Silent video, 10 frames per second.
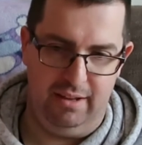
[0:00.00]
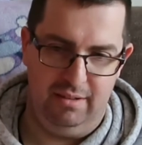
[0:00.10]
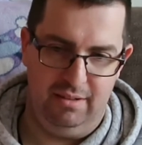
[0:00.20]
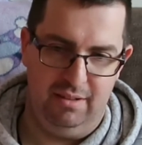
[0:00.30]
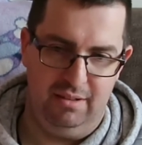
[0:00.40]

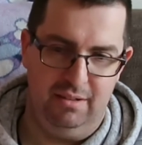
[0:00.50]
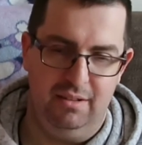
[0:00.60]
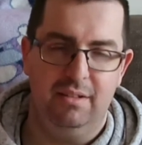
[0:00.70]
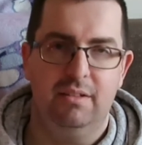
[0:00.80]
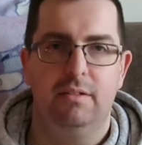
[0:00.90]

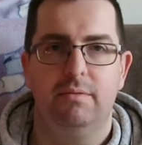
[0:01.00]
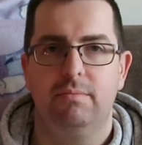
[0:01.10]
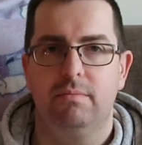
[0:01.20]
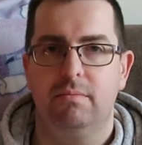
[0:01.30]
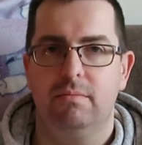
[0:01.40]

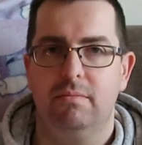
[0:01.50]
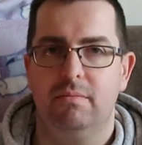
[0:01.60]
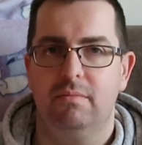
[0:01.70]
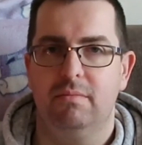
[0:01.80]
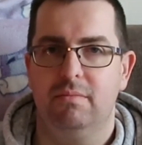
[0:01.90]

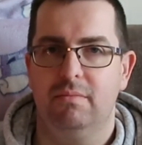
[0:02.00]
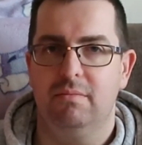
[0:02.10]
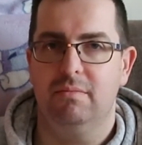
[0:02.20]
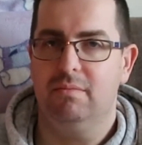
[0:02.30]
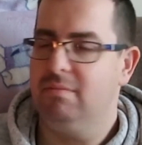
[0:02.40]

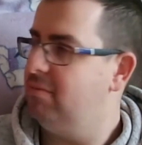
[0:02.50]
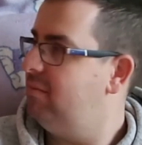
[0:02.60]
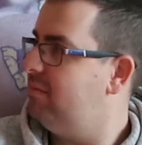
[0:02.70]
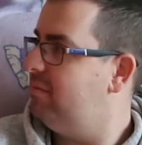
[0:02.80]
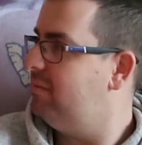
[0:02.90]

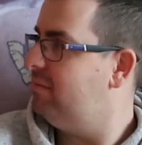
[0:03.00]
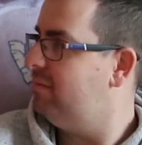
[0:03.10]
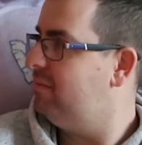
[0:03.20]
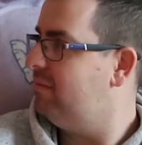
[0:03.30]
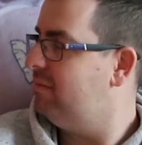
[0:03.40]

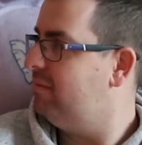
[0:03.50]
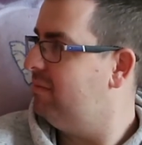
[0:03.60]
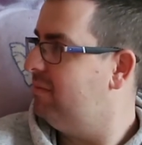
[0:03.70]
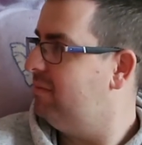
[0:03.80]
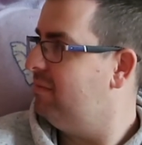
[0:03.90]

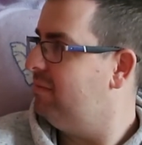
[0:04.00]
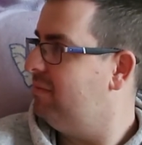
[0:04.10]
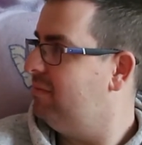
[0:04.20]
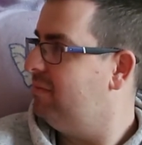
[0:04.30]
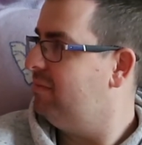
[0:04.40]
(silent)